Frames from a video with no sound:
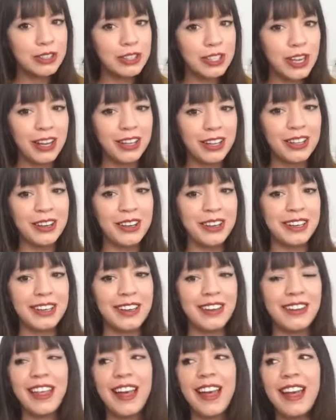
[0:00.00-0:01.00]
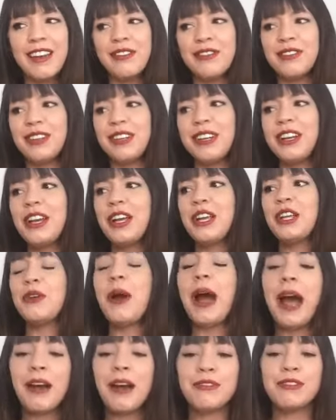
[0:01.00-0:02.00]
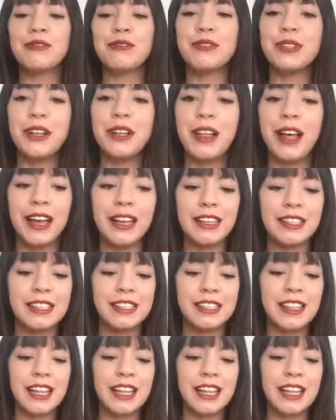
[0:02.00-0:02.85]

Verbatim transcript: toddler in your life, you have to realize